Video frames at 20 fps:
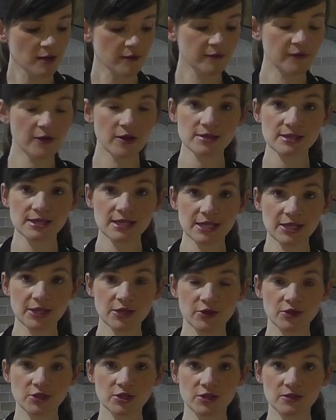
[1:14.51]
Firstly, you
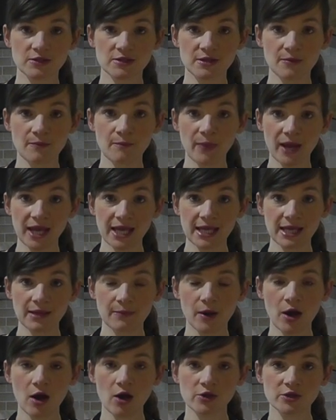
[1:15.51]
could use some
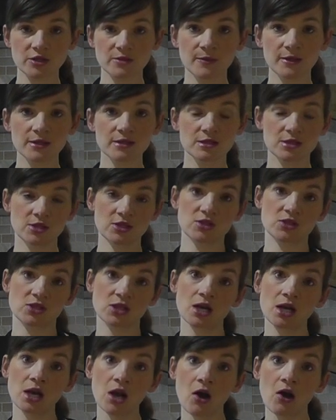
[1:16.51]
baking parchment just
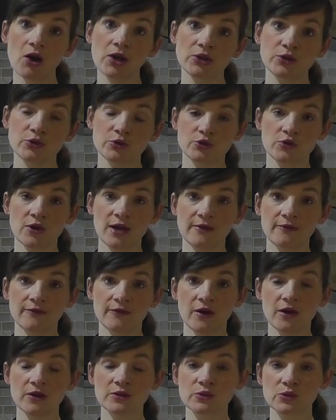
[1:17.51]
to line your tray
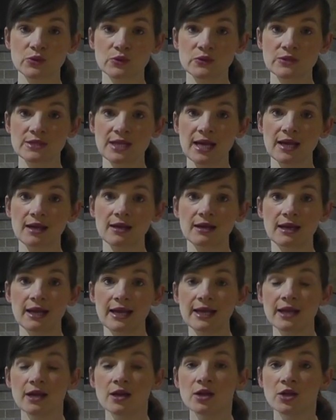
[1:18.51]
first, or
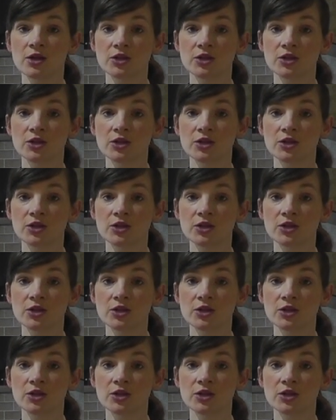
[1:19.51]
secondly,